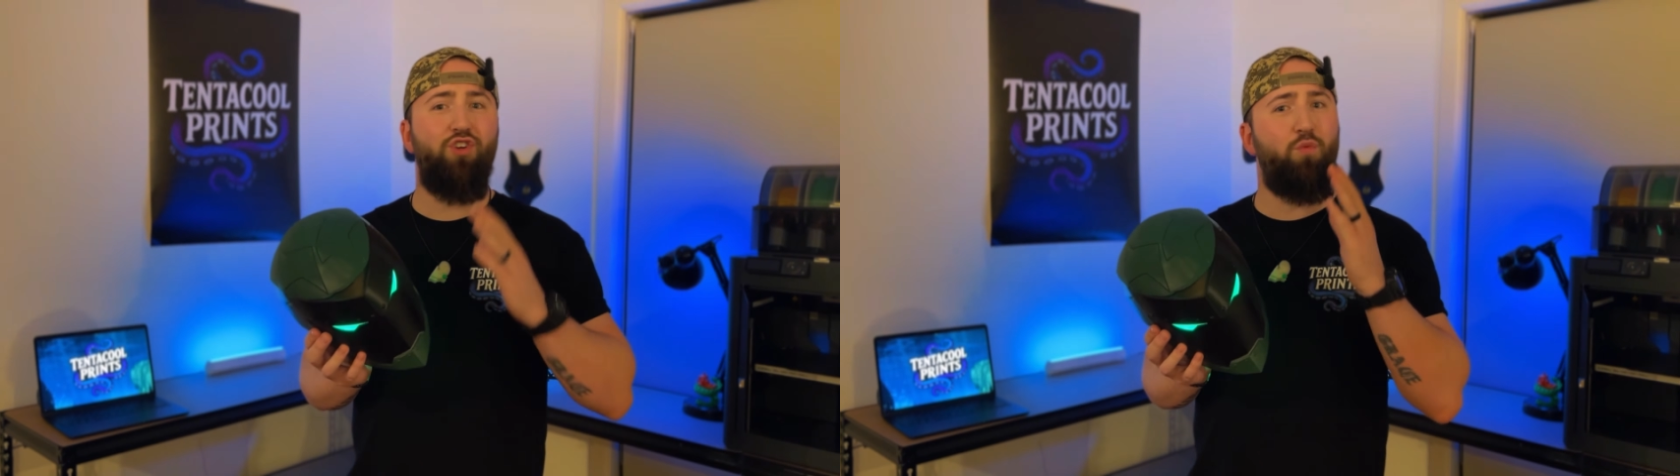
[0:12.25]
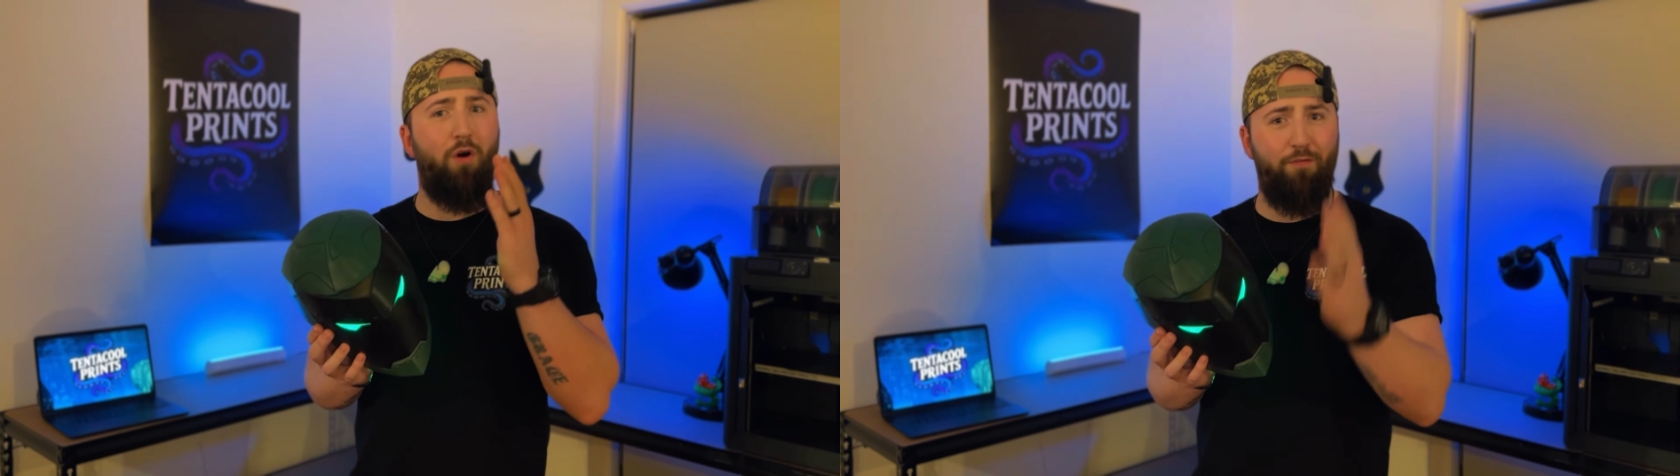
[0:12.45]

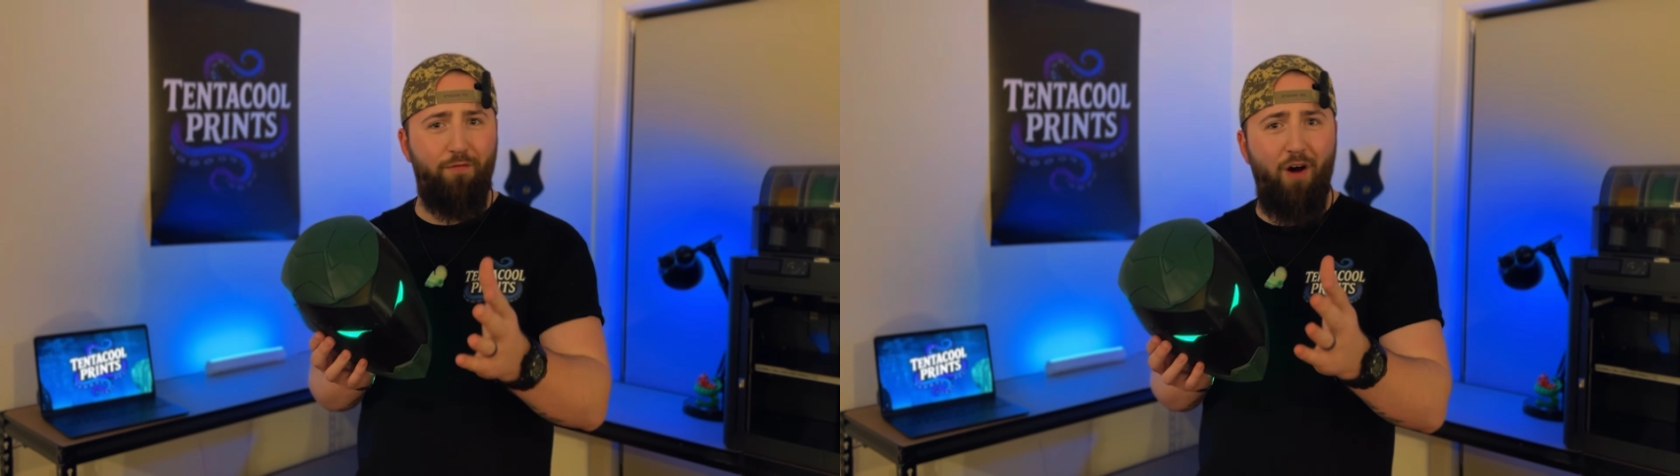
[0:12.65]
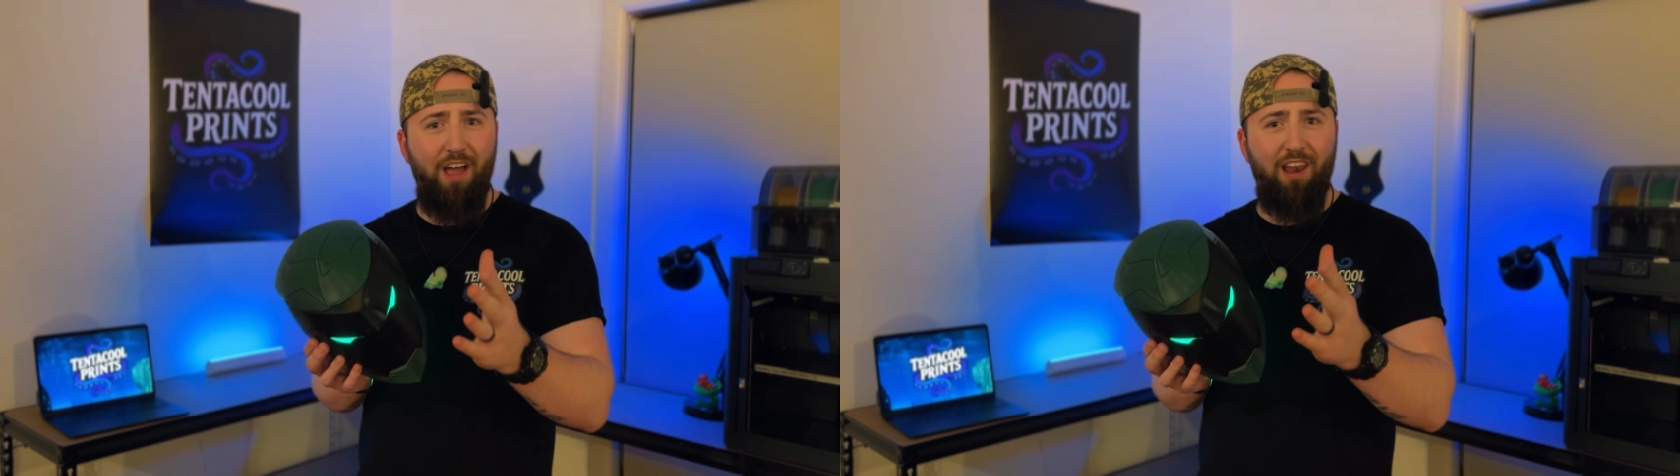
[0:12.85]
you what
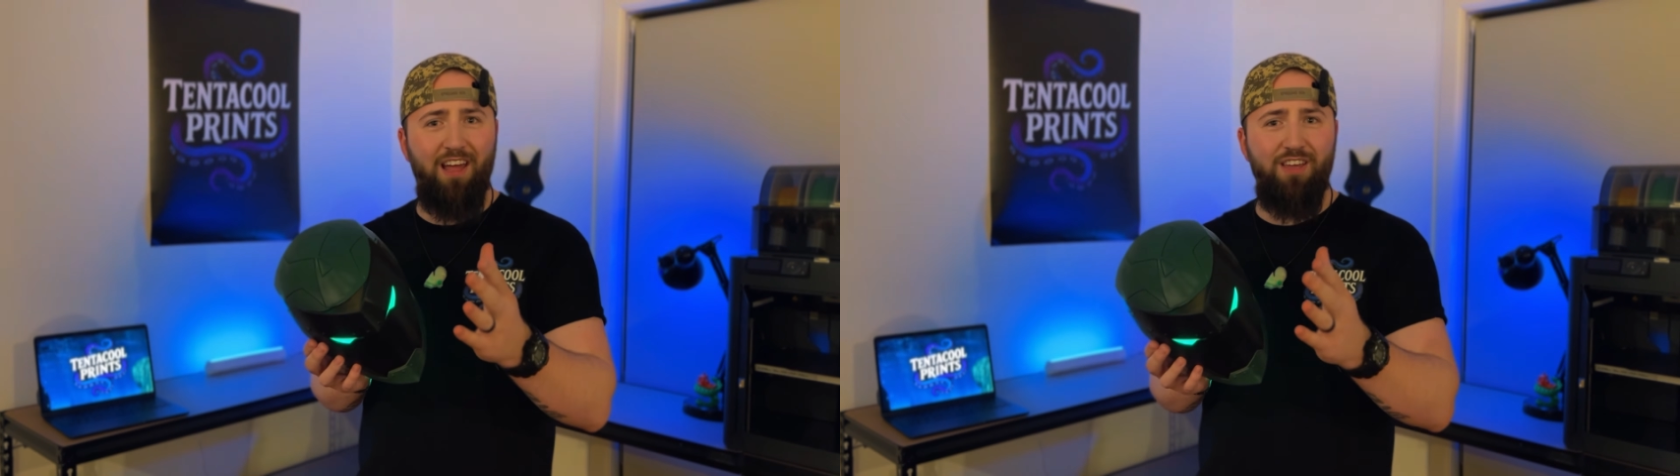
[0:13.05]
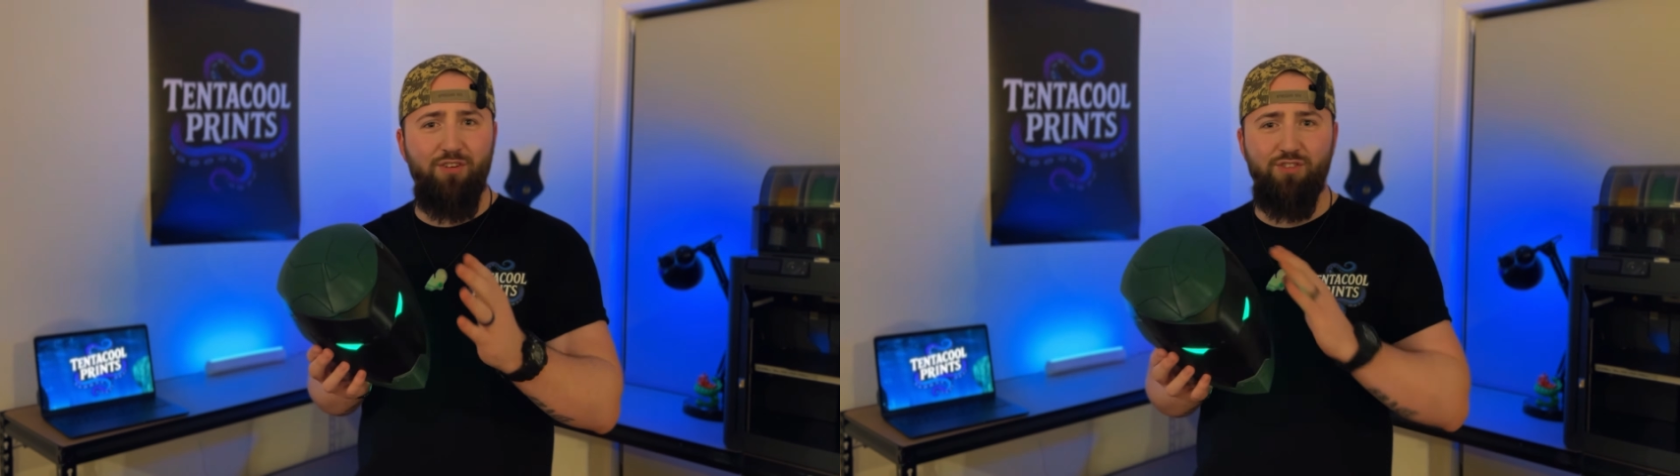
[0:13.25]
file
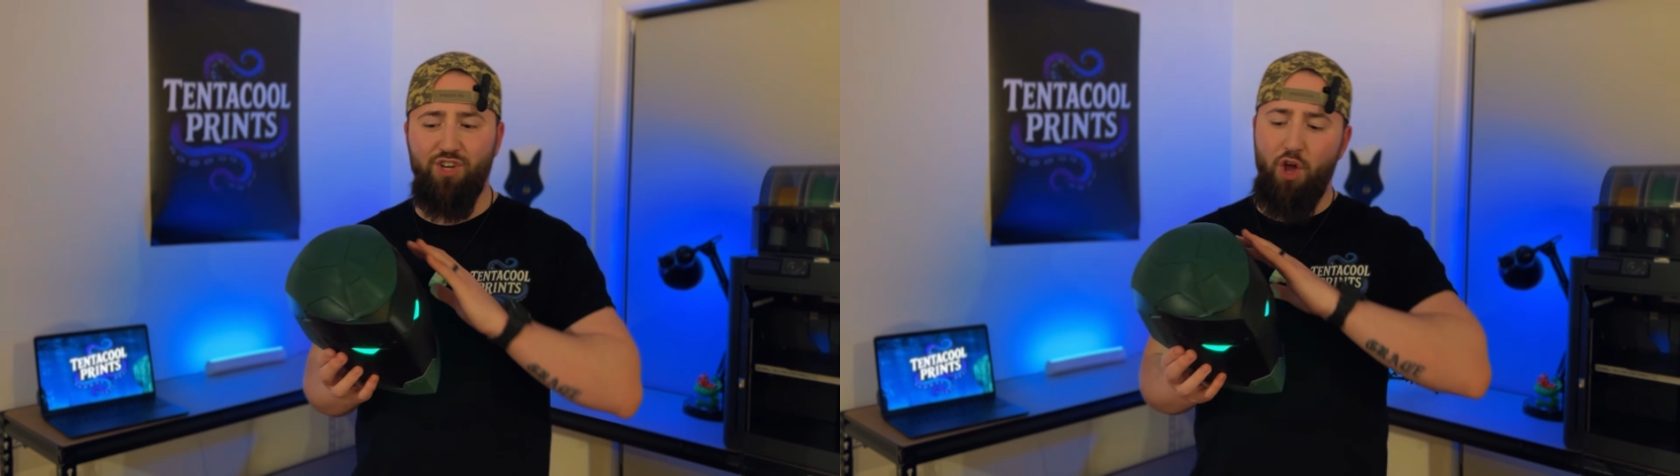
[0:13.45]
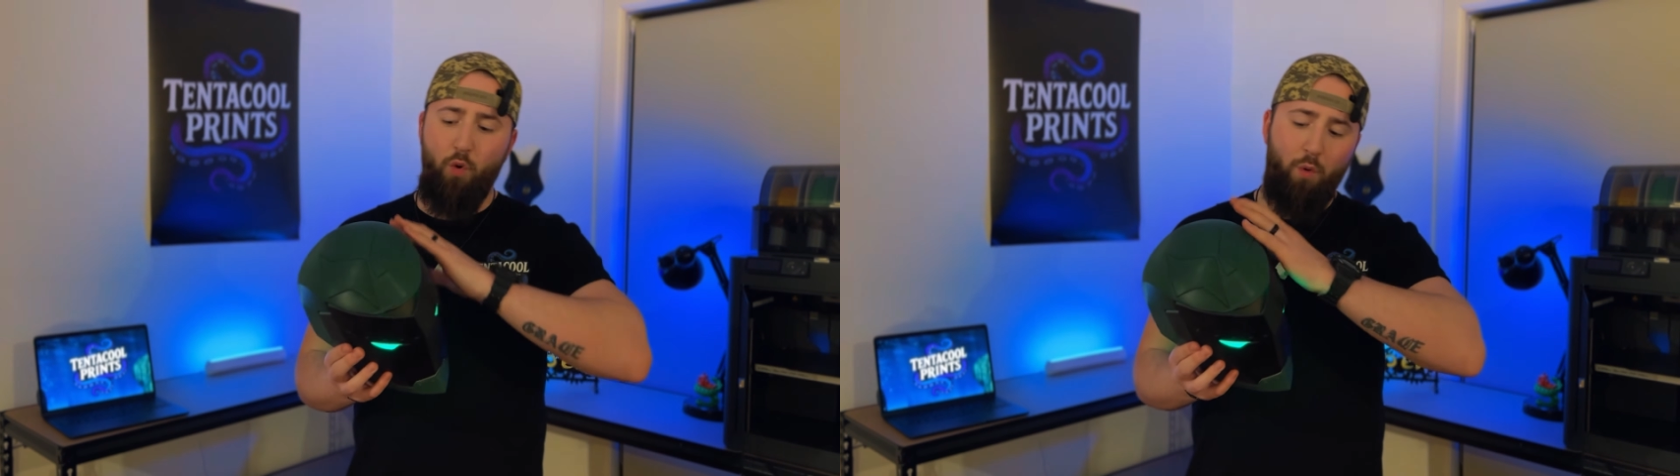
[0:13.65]
I used,